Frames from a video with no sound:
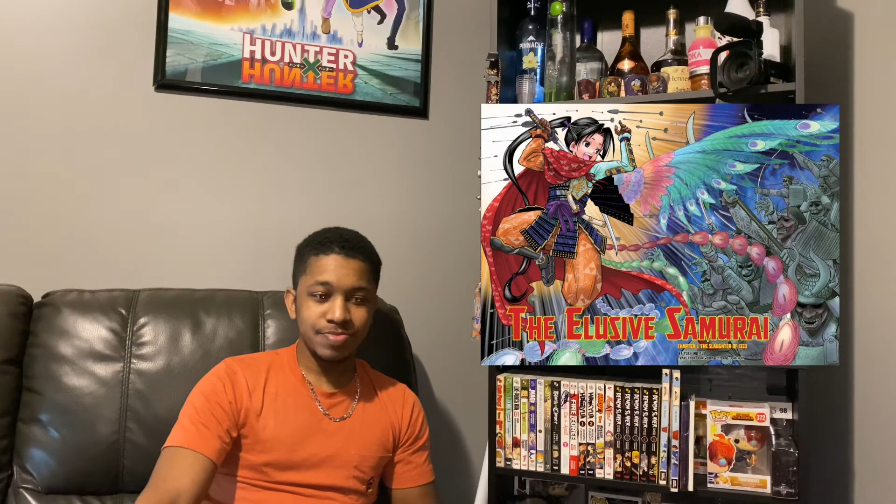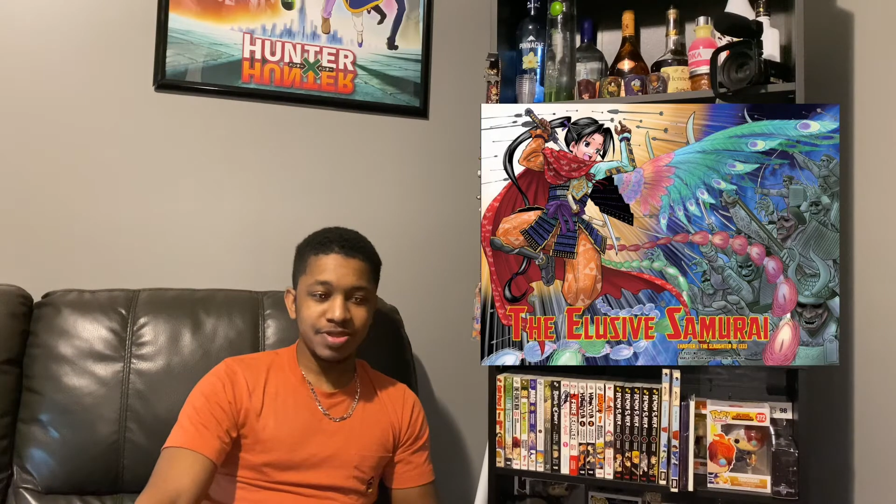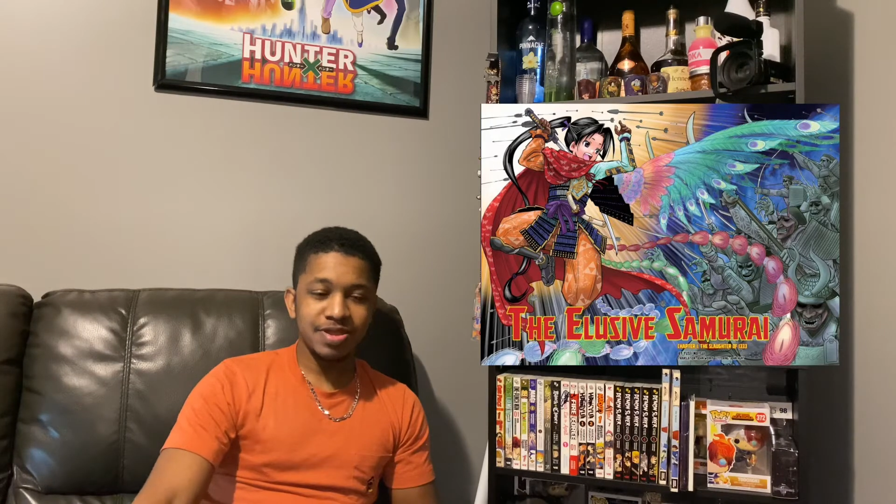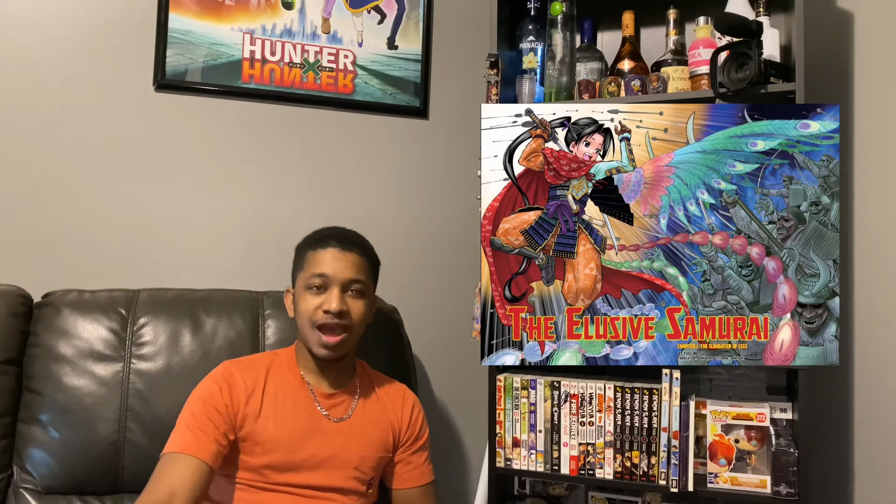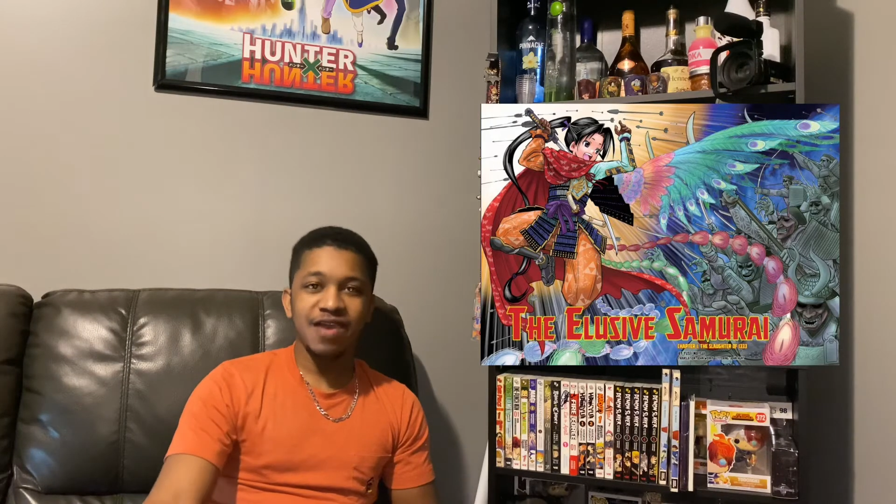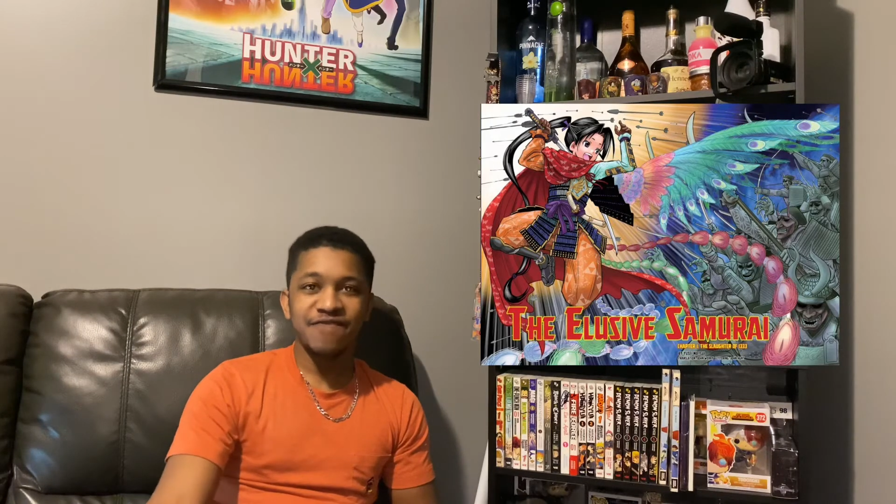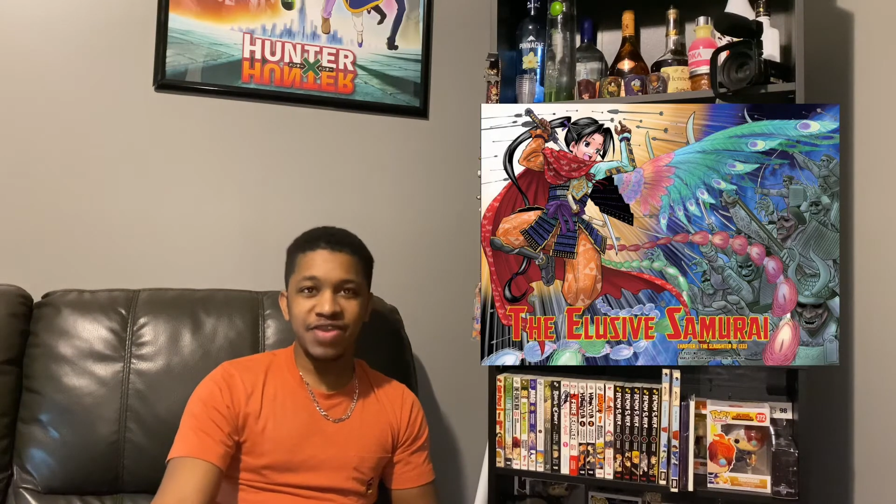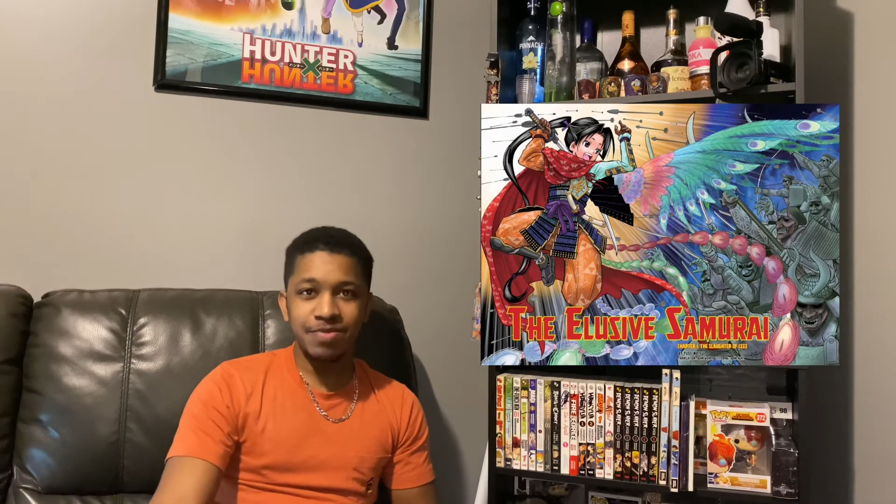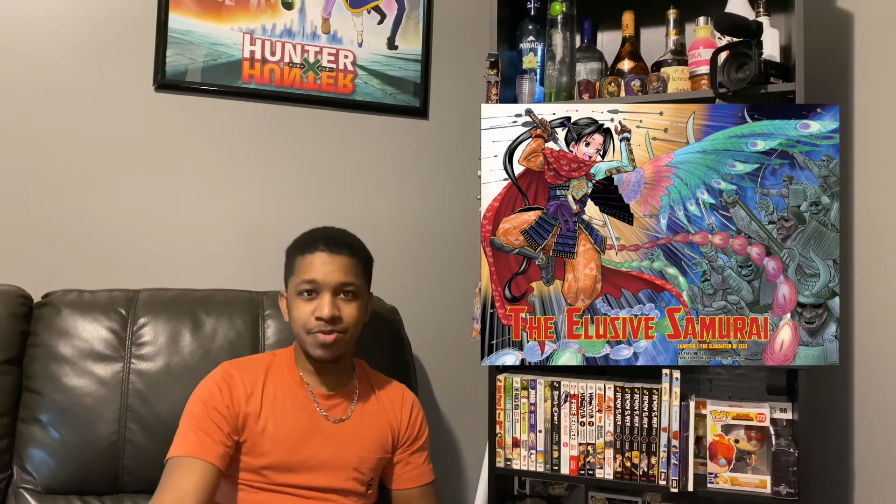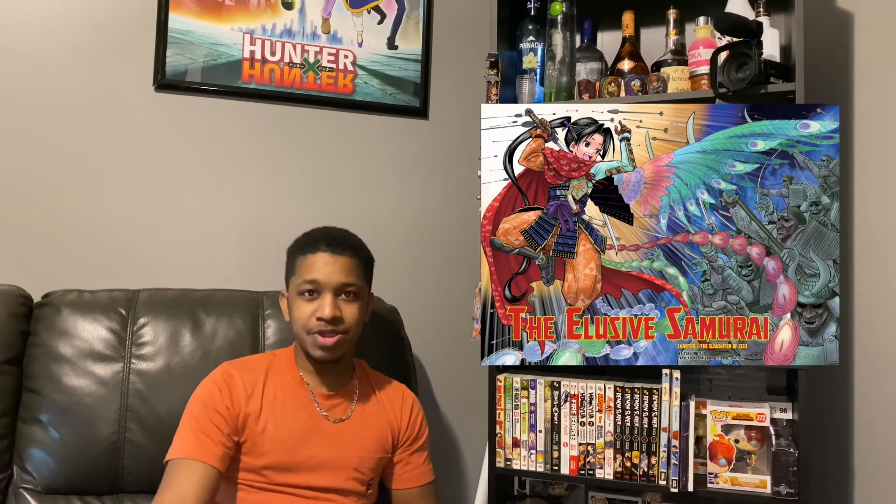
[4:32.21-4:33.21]
in high
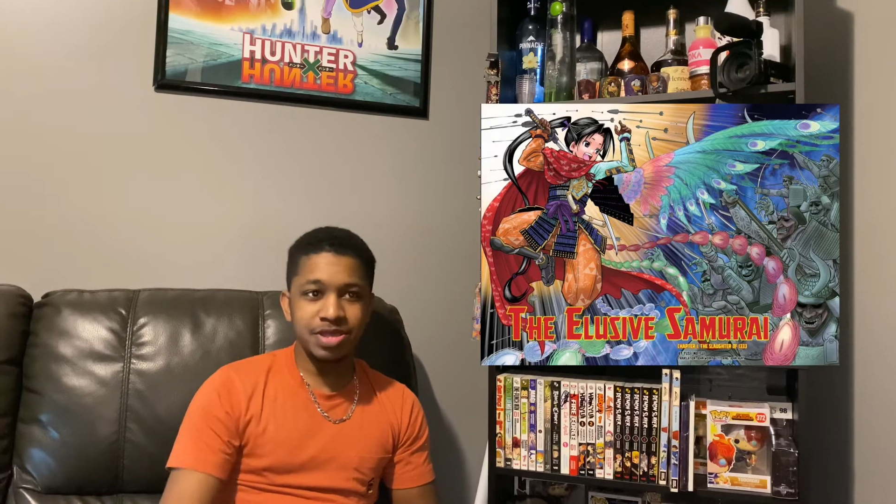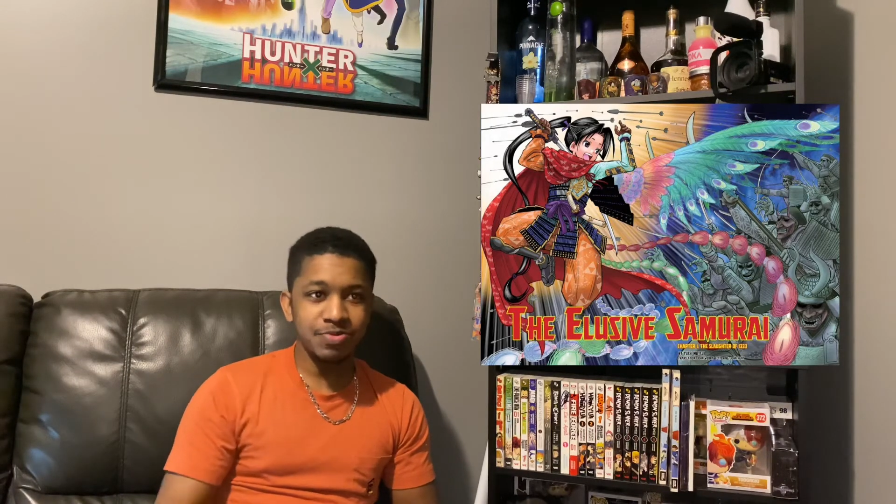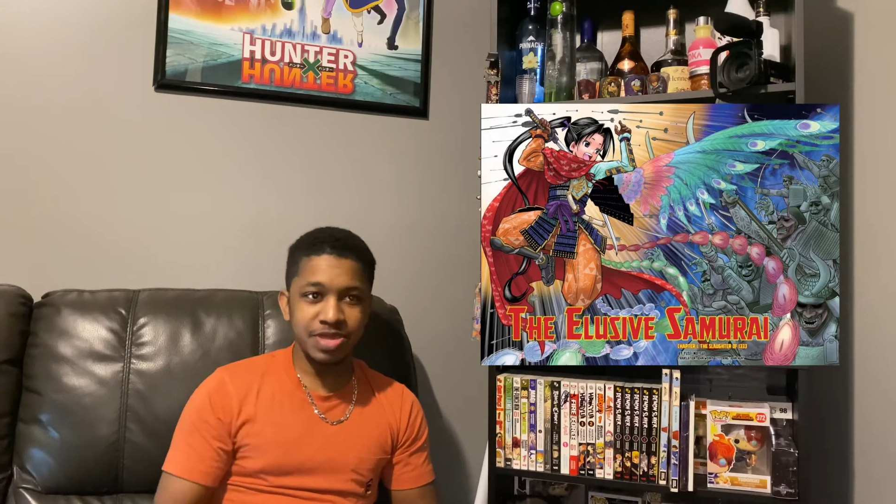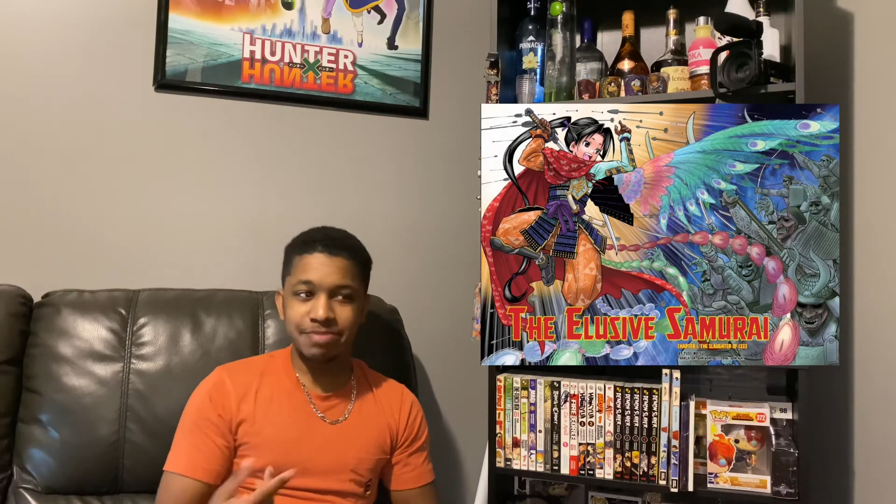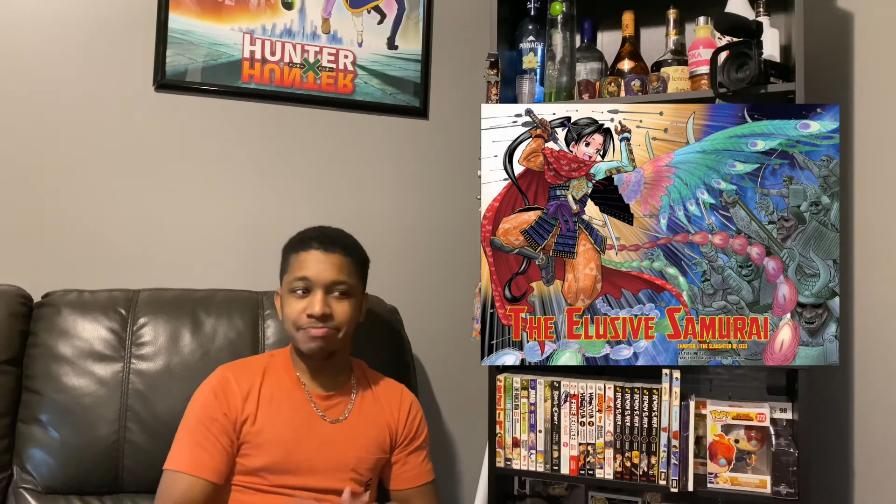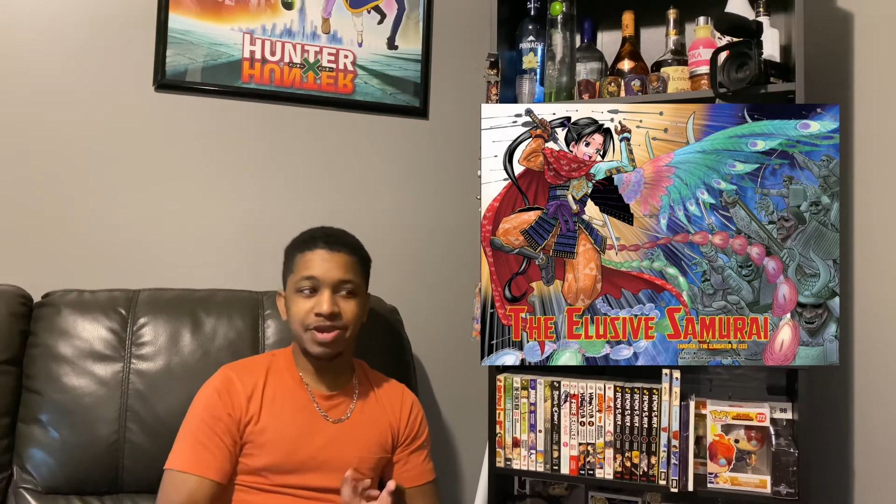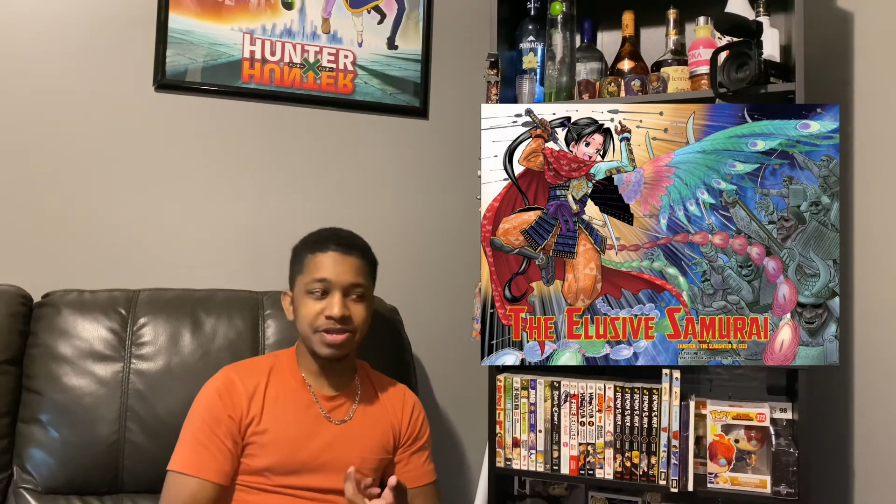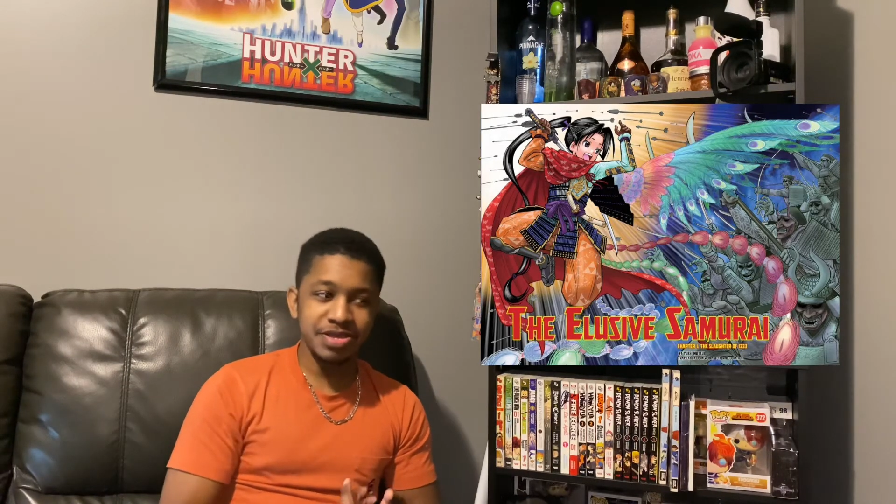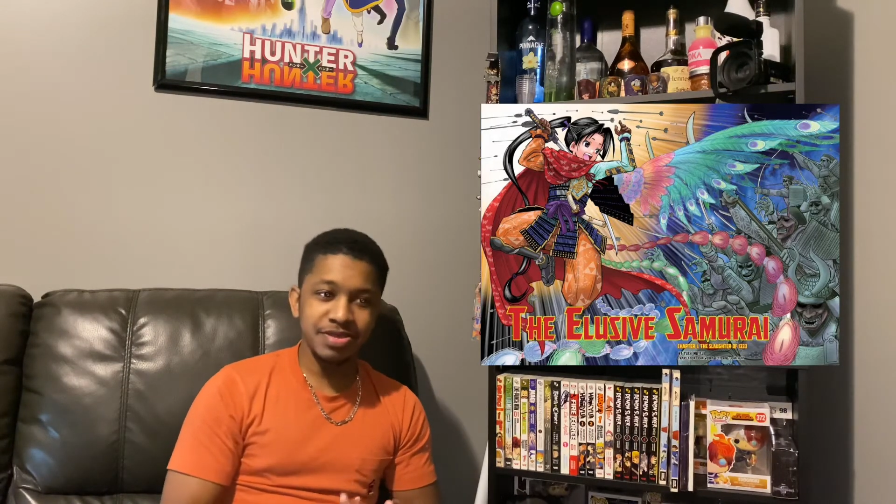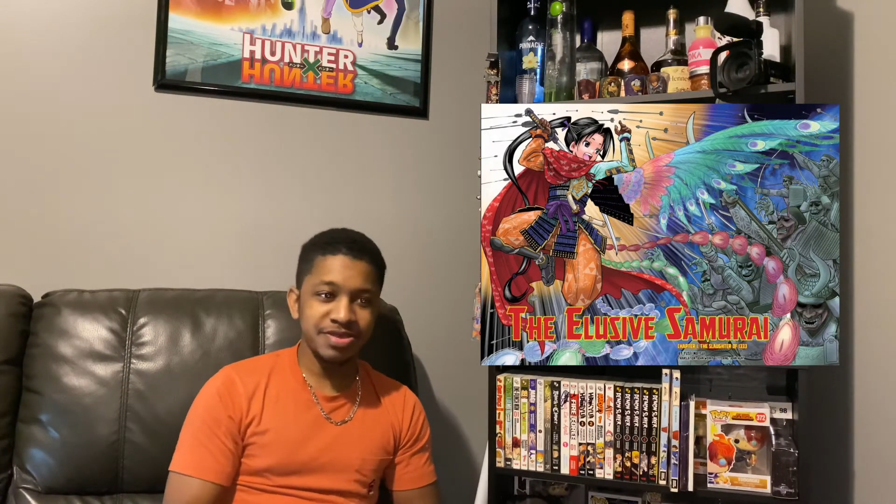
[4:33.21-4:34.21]
favor, and he would get
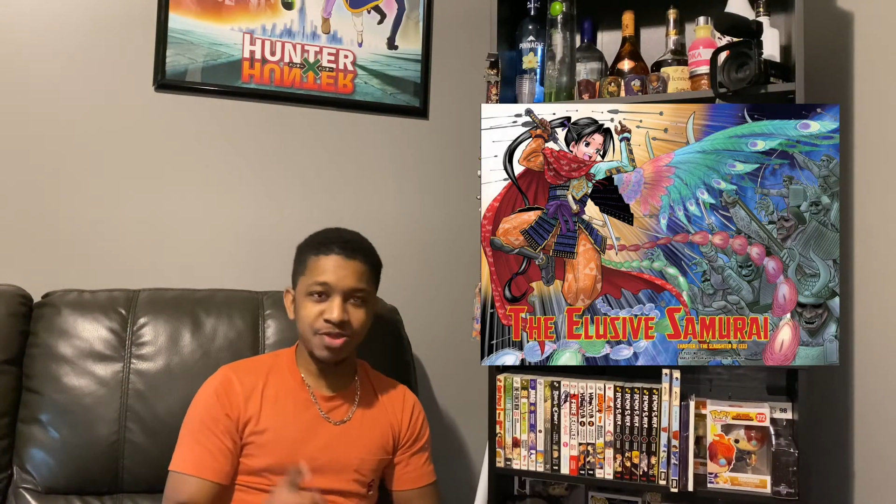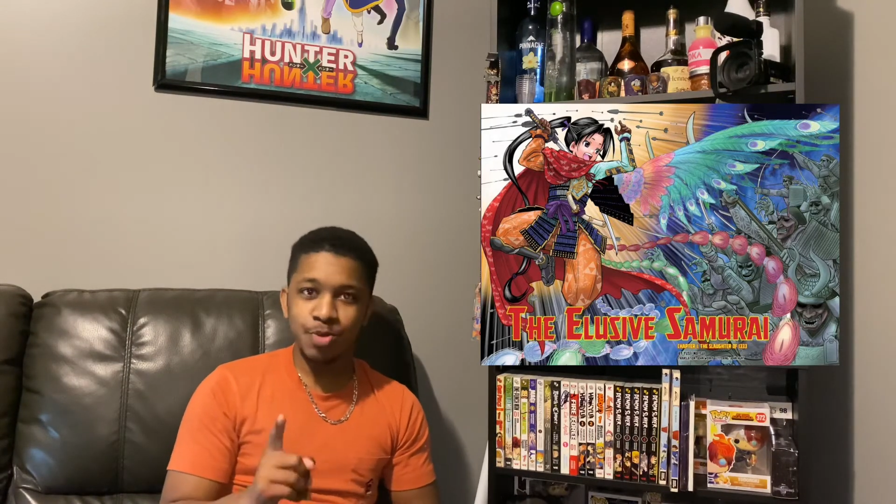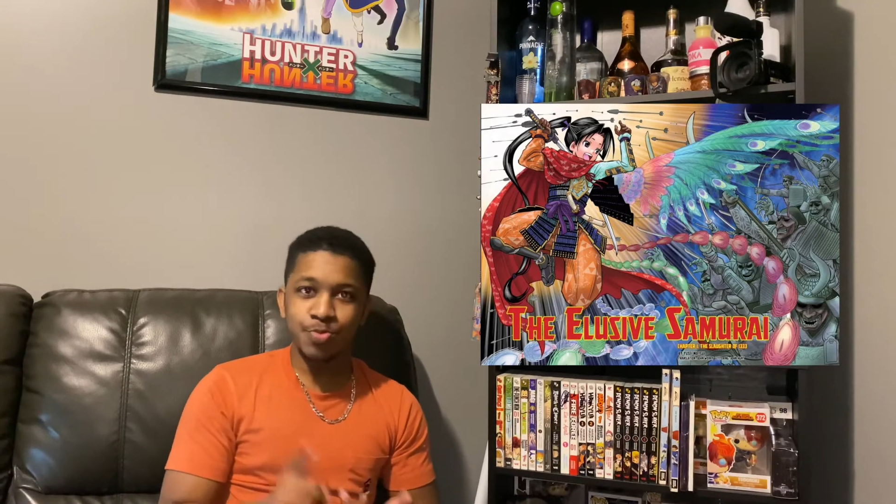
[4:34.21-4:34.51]
money, you know,